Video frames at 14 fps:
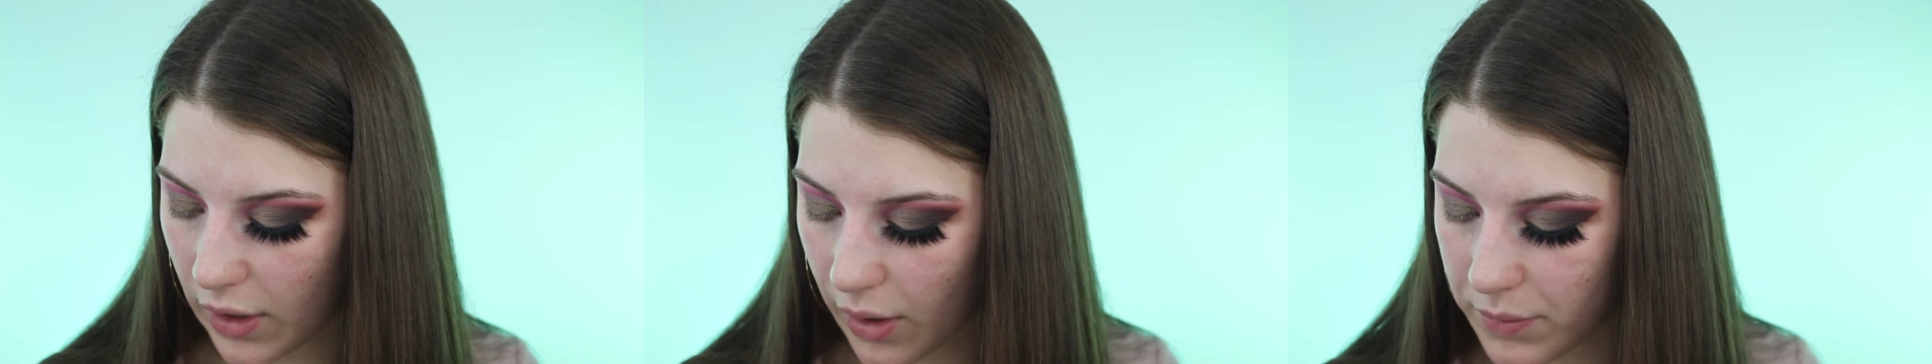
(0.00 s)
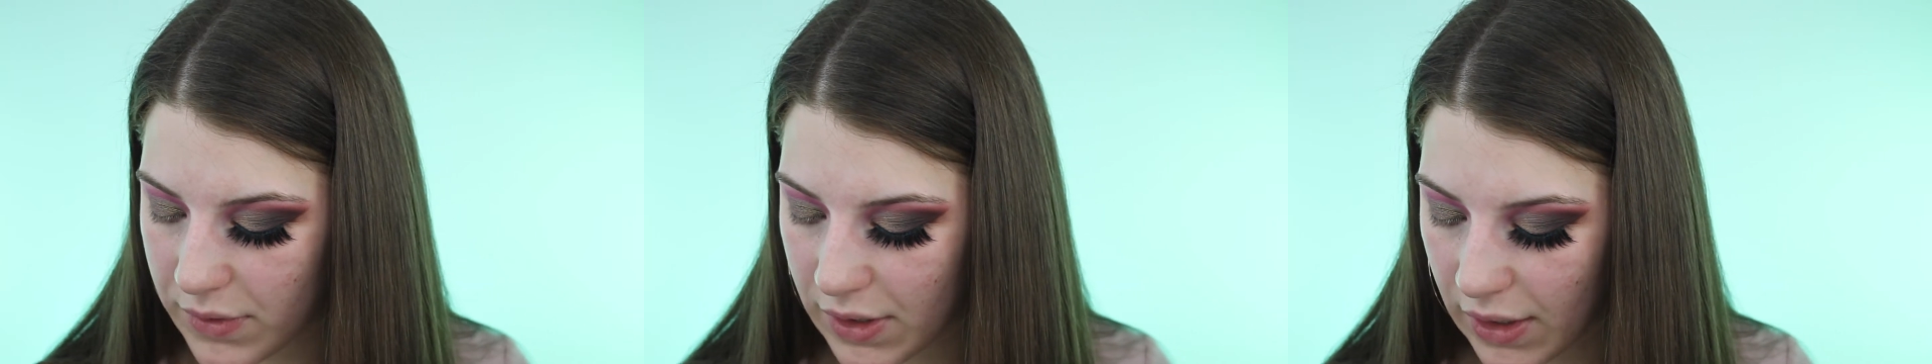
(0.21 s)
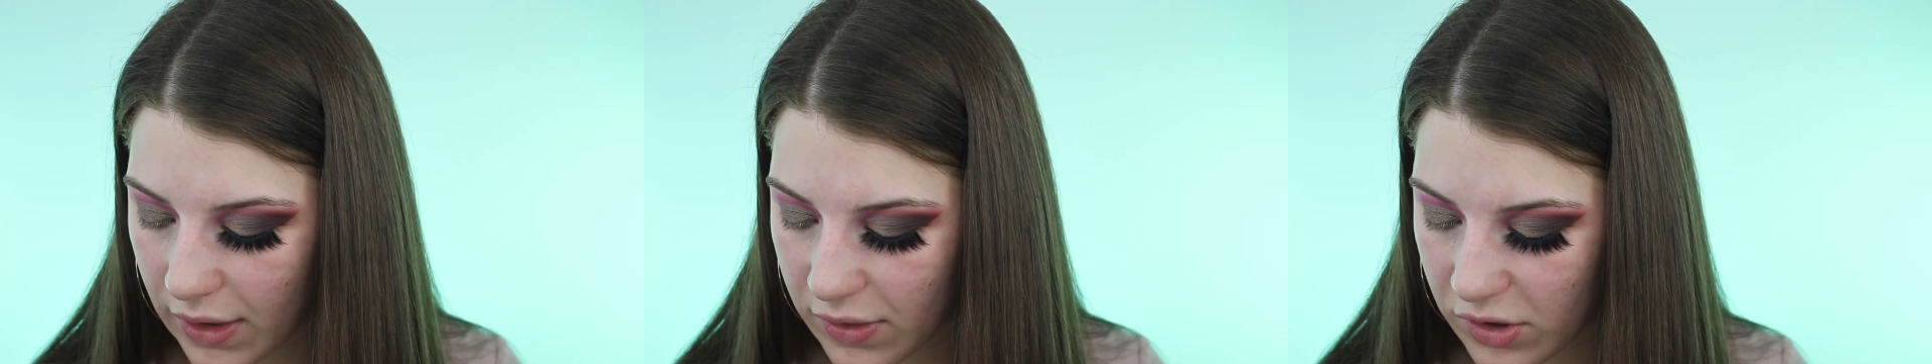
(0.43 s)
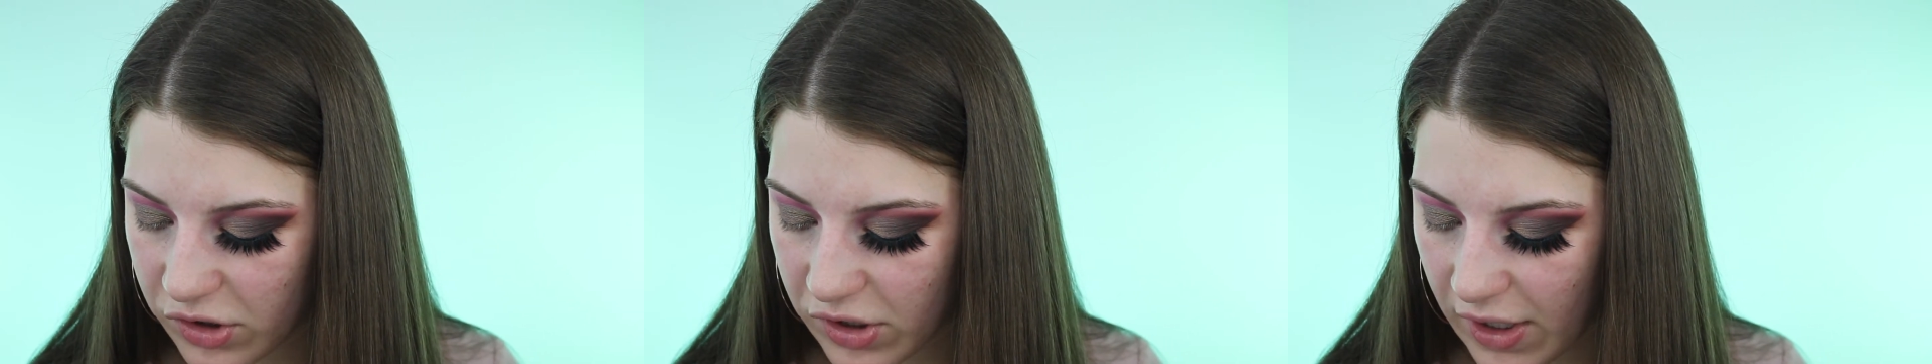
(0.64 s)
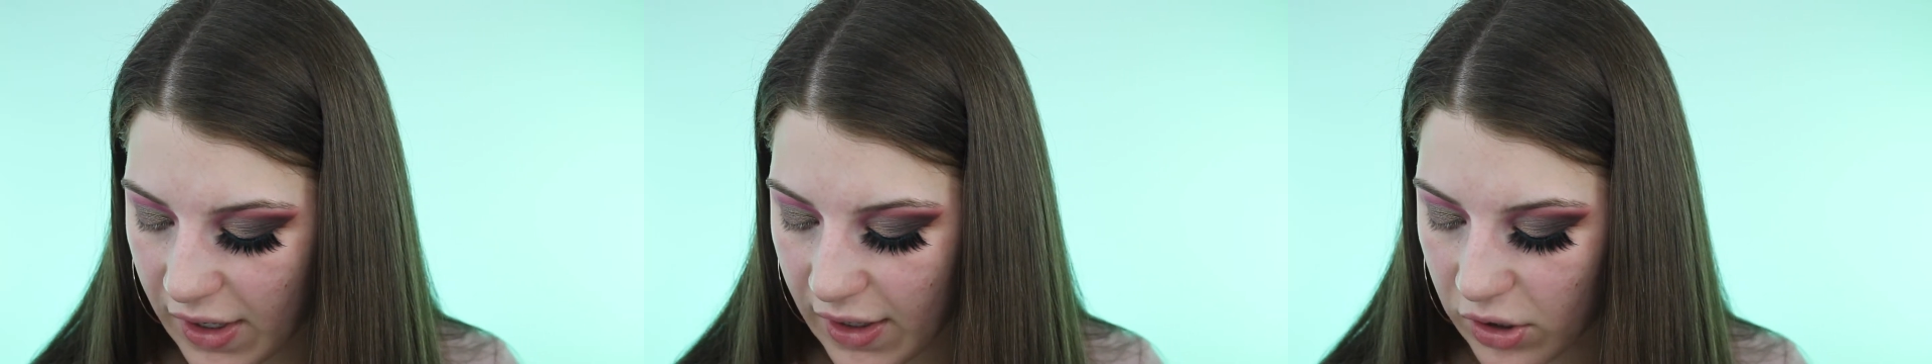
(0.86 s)
now I'm going to take the
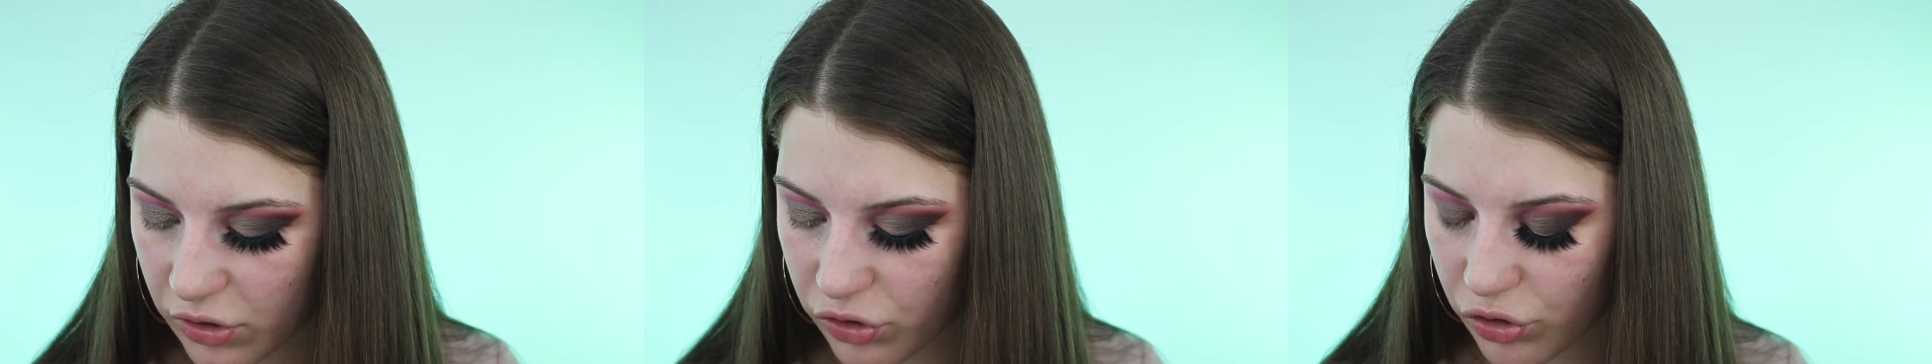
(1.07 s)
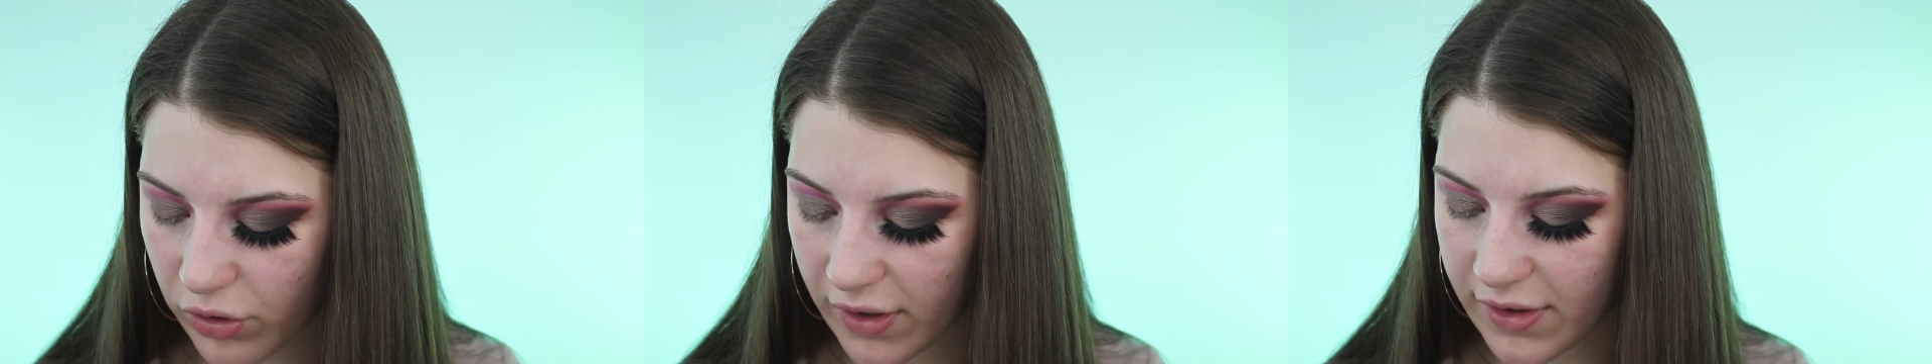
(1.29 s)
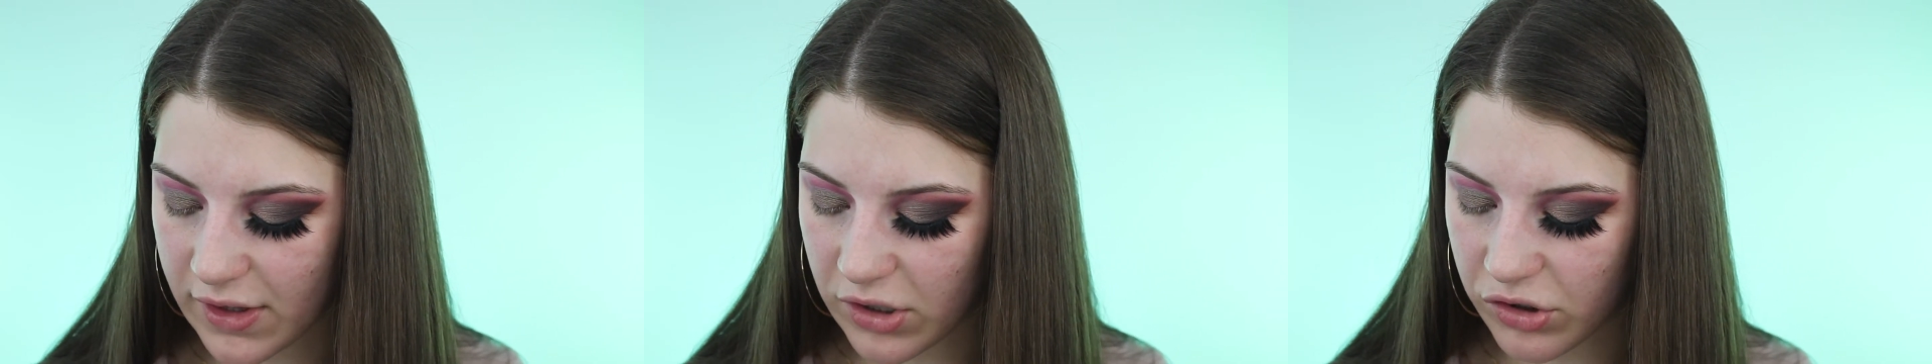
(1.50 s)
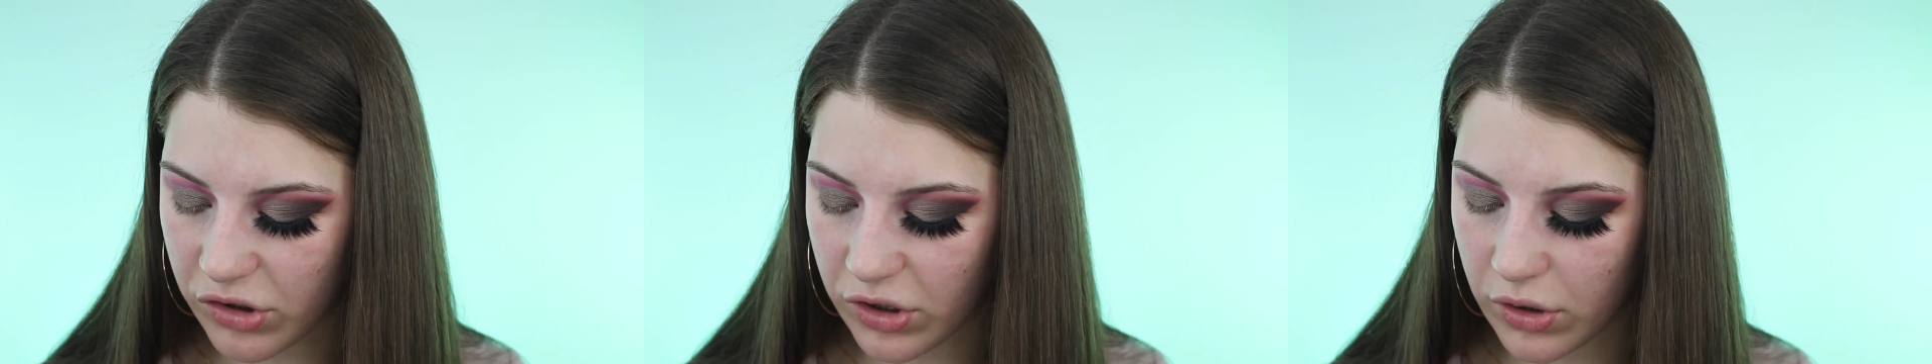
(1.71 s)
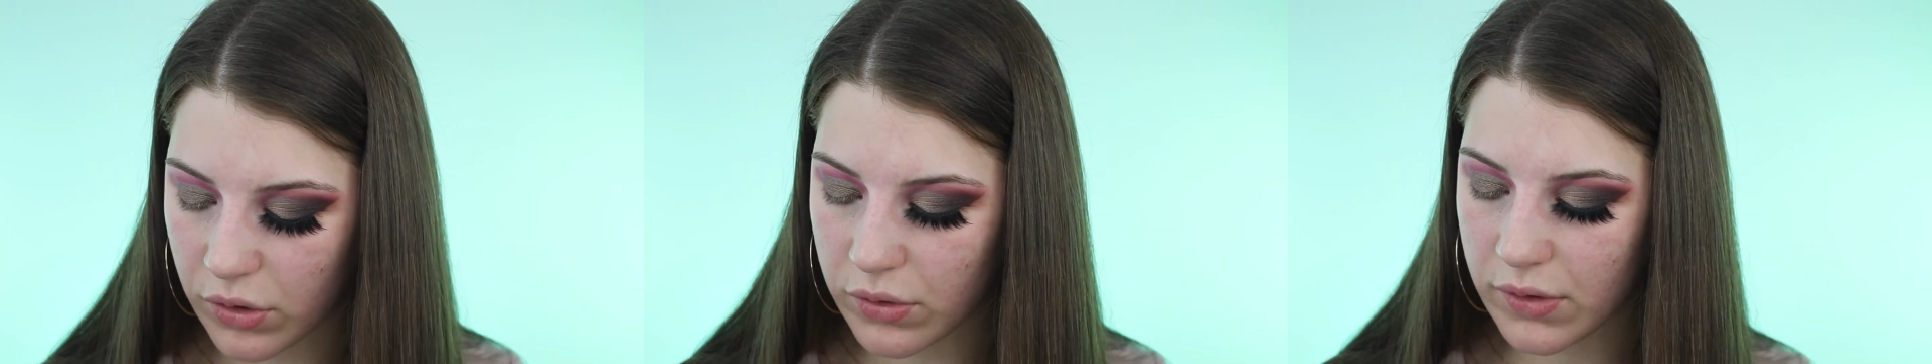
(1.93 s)
shade Trust
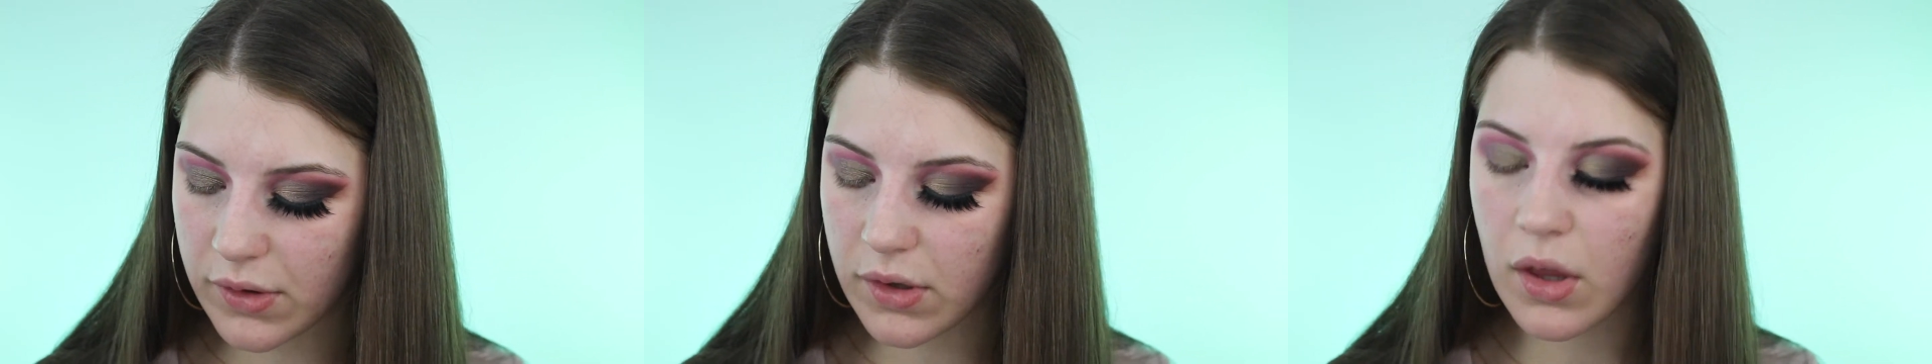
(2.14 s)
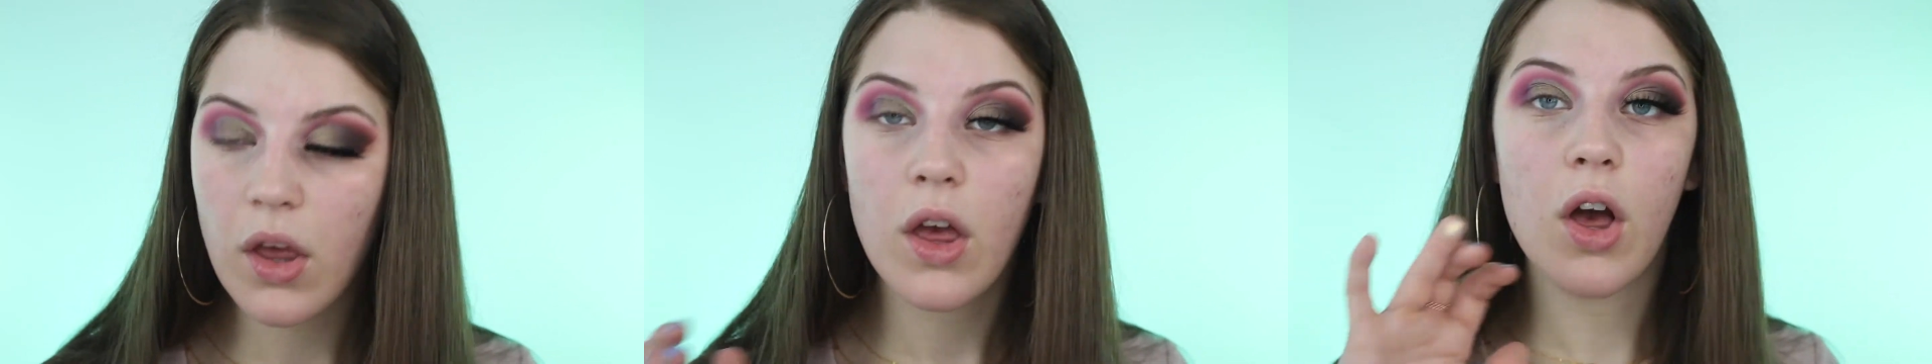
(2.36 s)
Issues